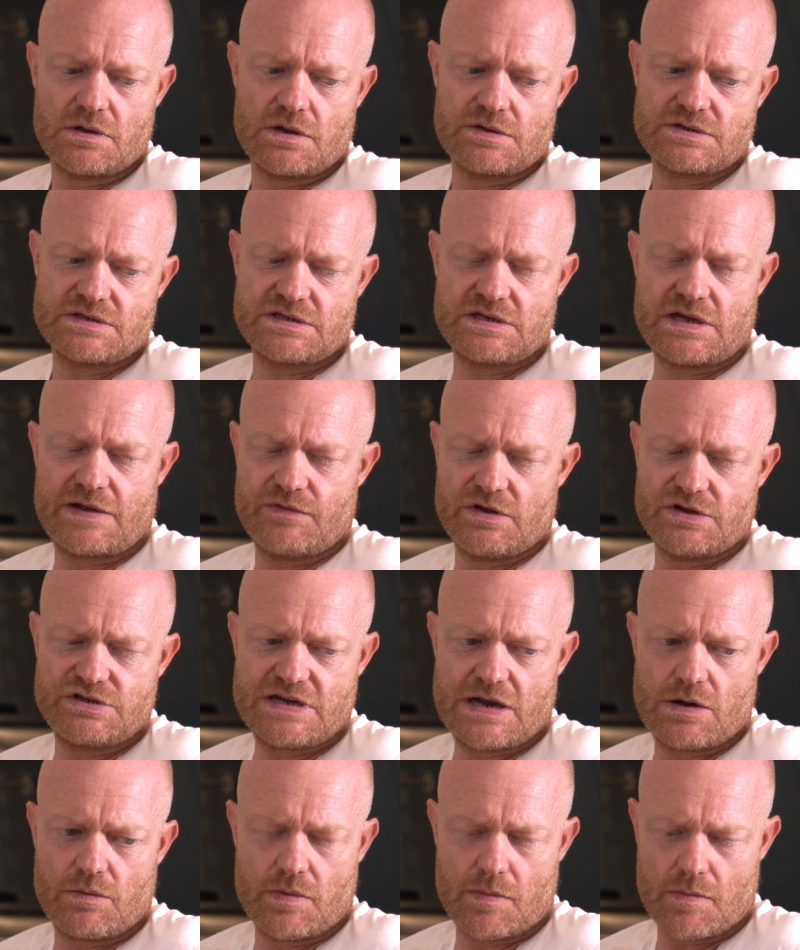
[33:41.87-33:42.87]
I was having a
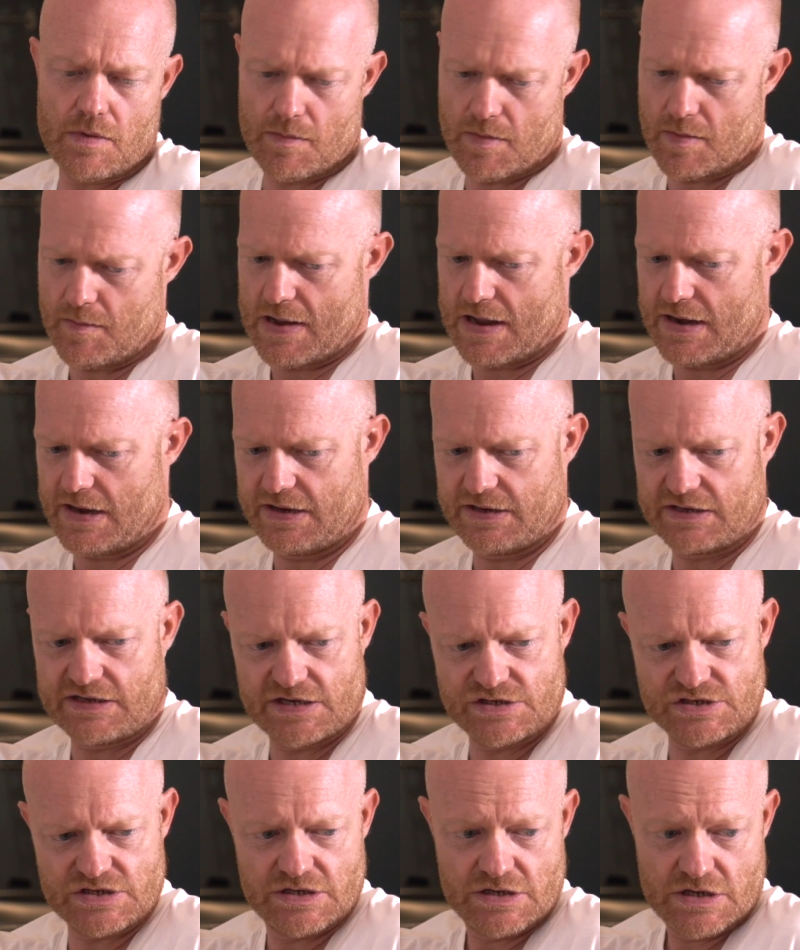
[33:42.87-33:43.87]
chat with my mum about it in the
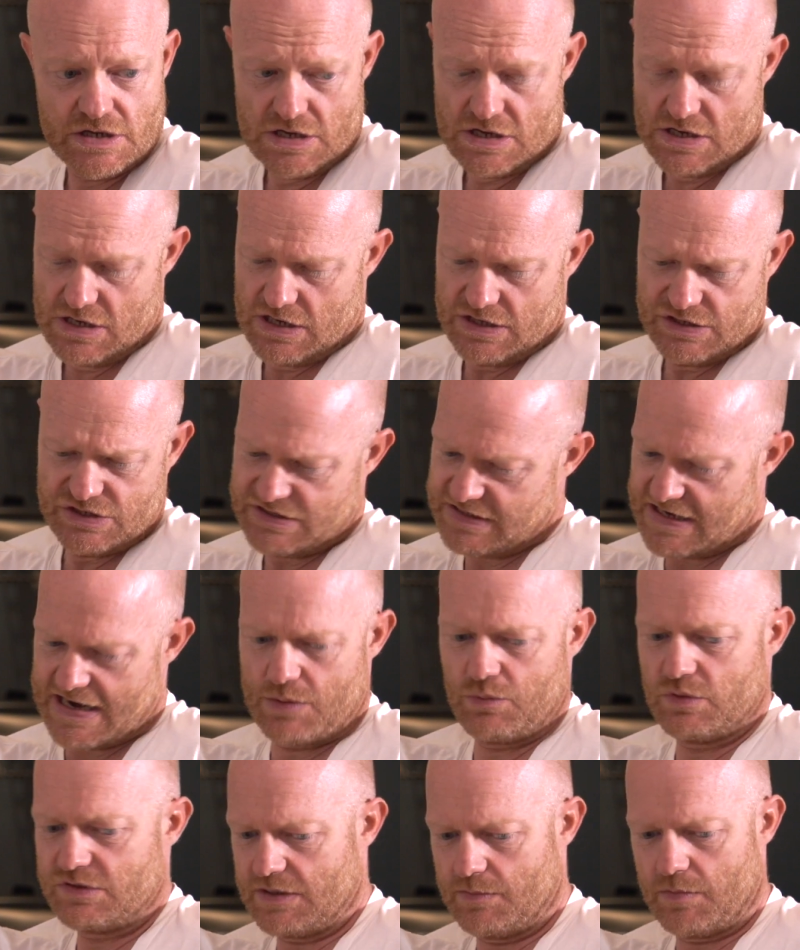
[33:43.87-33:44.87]
kitchen. And she said,
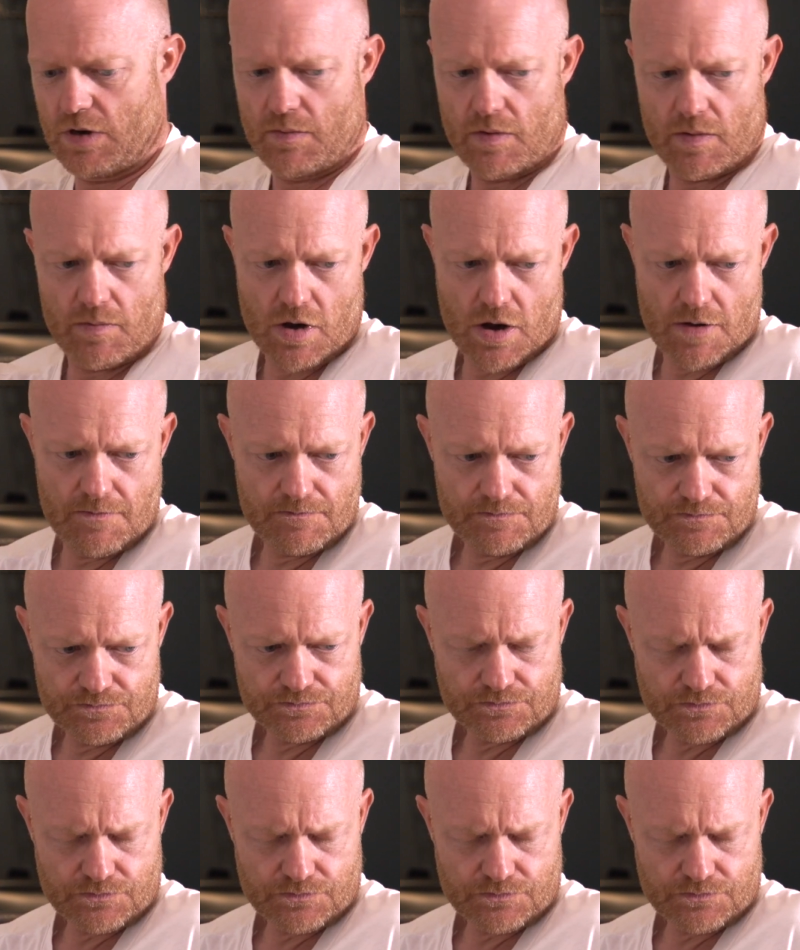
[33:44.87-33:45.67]
how was it, blah, blah, blah.